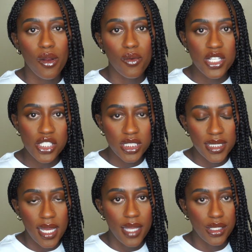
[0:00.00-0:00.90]
Originally,
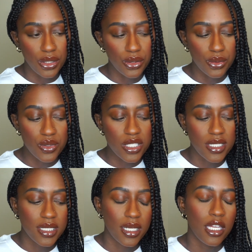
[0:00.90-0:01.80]
I
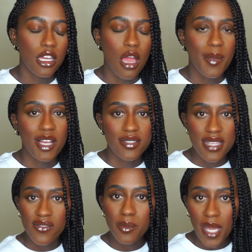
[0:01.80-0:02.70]
used about
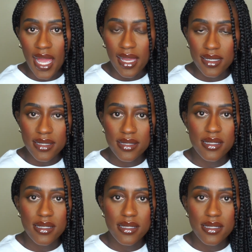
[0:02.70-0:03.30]
7 packs.